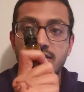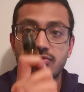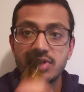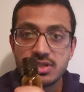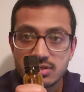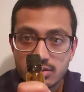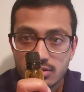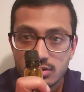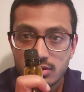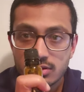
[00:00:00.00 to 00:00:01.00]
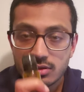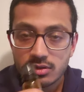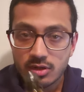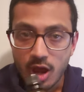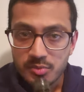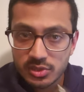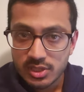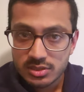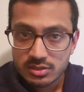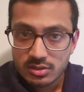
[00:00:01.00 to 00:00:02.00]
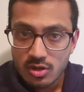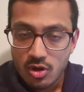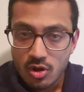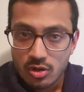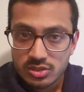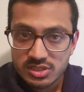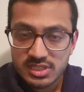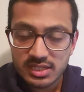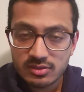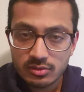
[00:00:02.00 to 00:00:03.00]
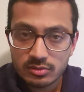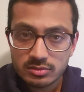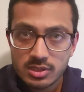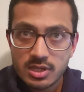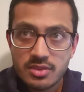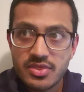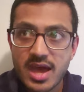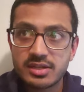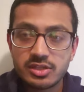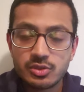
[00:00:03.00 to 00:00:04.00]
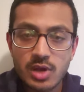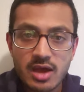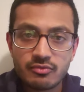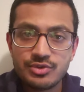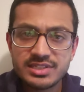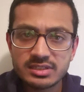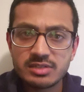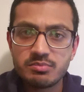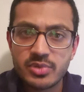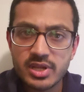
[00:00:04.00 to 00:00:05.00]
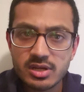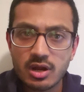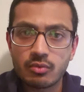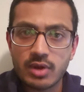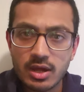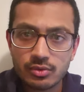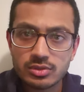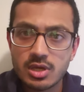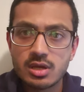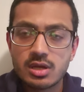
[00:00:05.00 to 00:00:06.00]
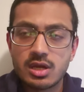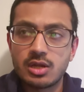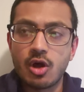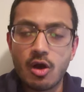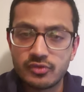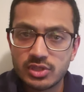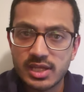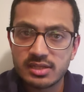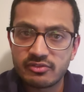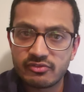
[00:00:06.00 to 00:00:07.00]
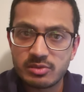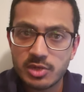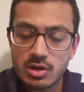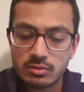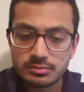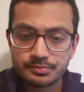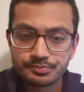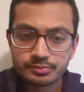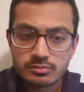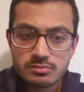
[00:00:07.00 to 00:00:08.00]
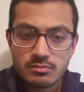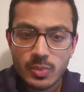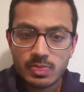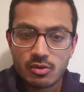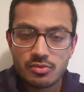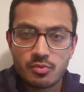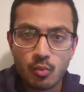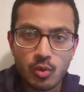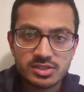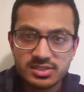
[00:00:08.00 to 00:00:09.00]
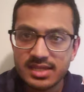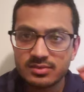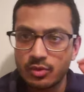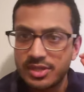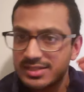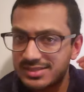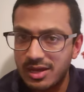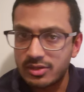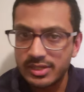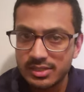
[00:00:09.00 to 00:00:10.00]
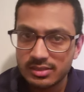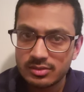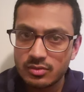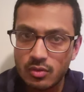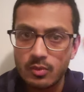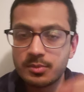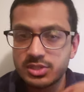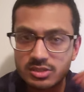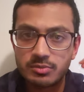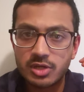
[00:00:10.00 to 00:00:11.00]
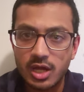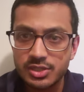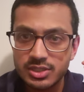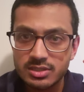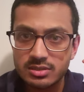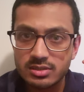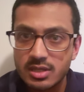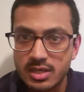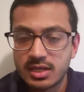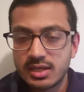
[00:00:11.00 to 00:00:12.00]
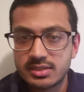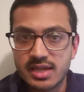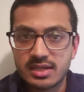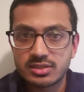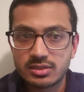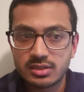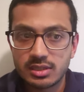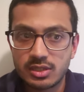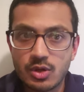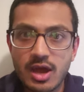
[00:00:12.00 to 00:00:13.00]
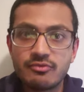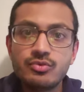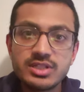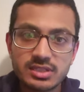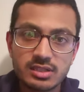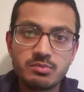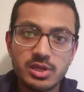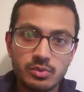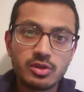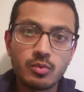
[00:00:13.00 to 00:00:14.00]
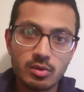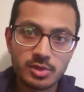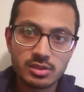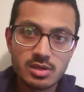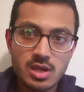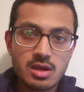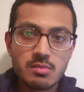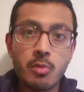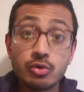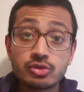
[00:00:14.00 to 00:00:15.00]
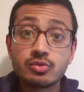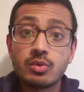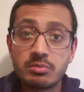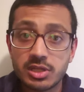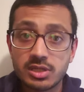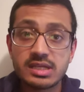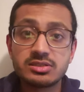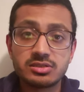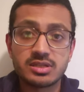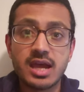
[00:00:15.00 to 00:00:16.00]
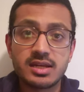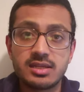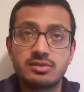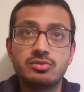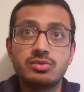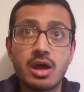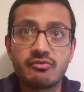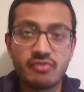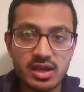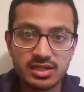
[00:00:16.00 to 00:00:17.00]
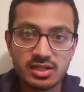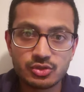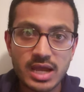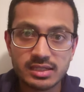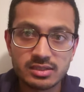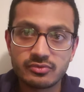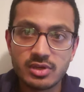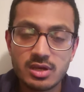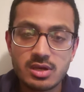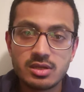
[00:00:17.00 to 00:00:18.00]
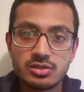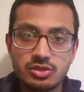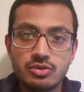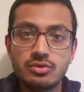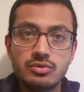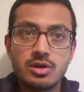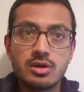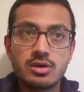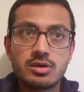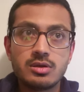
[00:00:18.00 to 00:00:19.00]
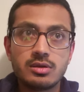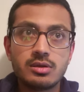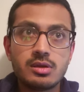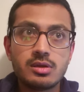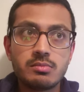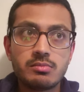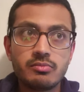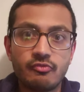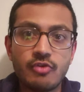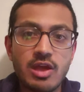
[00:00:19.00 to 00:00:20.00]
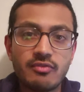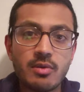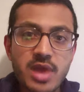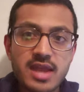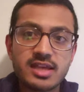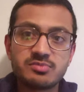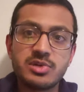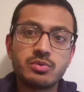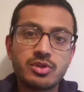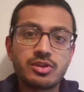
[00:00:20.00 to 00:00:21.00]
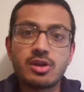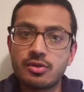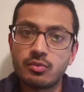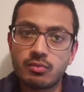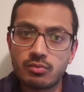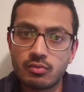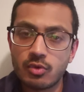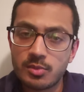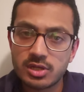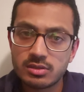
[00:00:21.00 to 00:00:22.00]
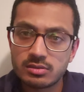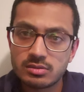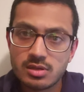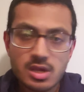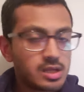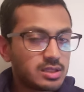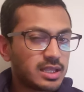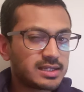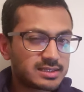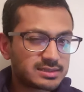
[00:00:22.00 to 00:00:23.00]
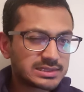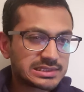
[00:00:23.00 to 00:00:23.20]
these copulins signal that you have recently been around an ovulating female. What's that? What that's telling to a woman's subconscious is that you have recently been with a woman. Most women in society do not find it attractive to if a man has been with another woman, like